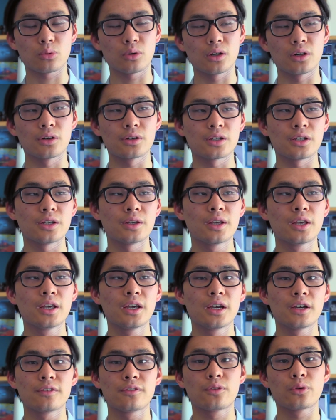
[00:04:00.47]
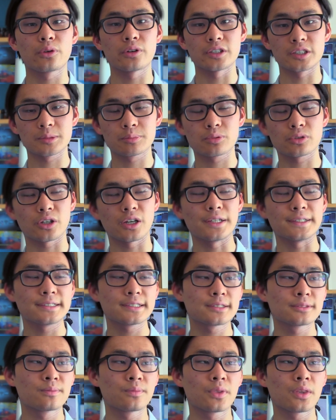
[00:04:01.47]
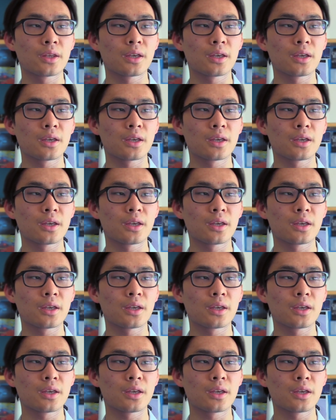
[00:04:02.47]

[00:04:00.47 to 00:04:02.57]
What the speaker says: quality for its price.